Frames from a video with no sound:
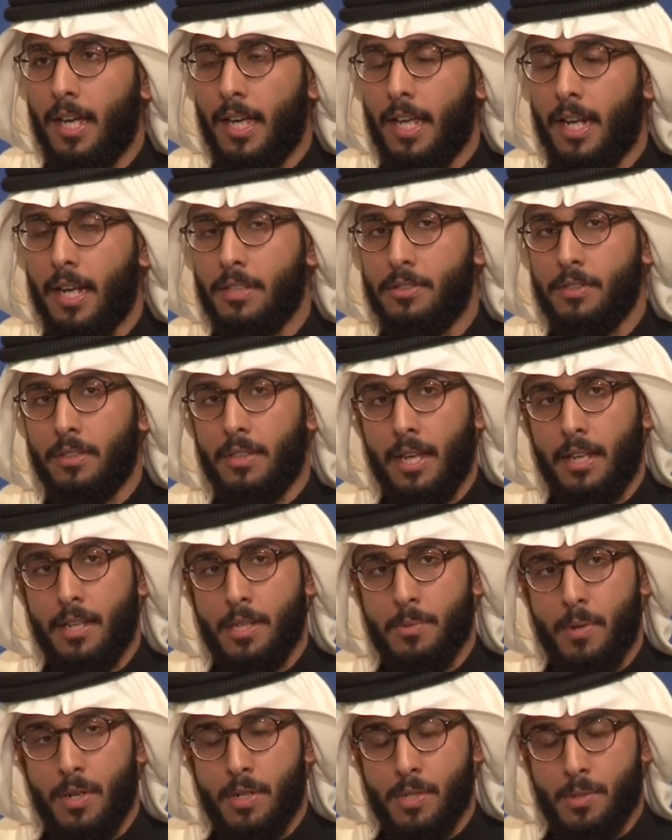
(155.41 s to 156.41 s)
and I took that
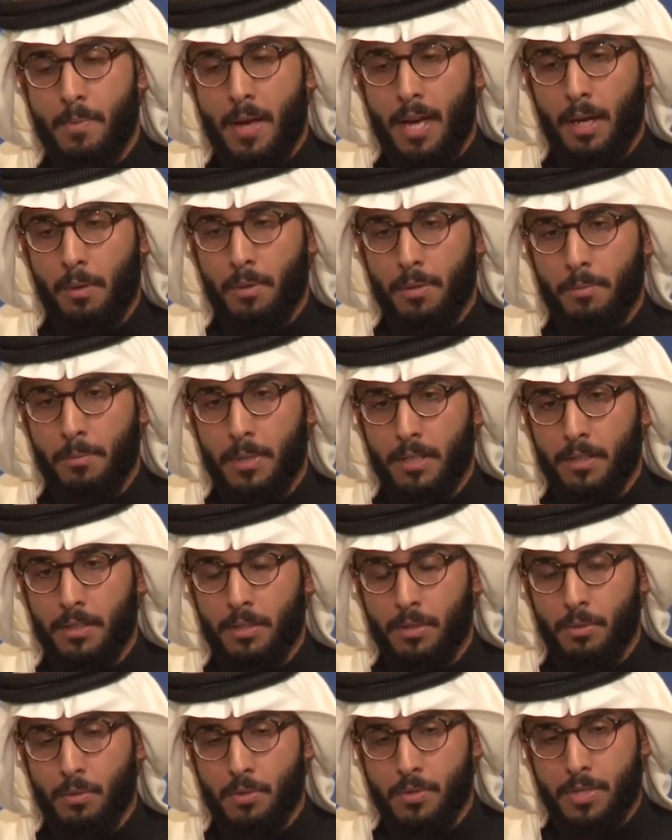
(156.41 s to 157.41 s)
experience back with me
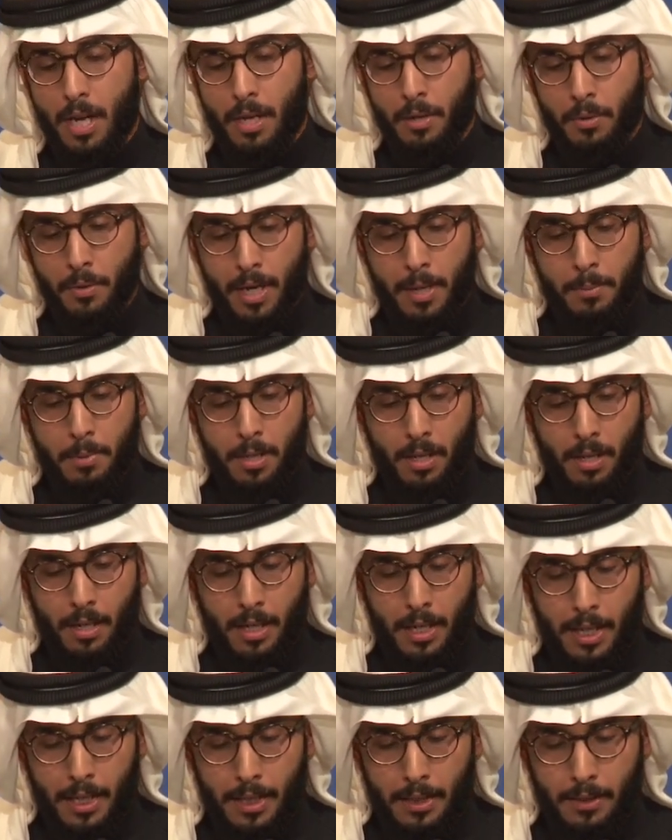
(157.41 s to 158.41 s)
to Saudi
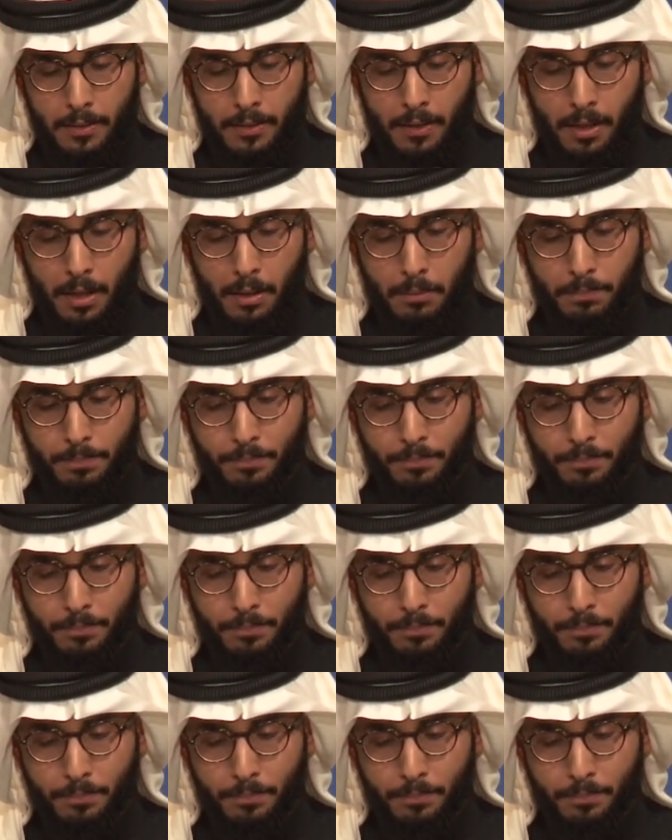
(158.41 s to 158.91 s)
Arabia, and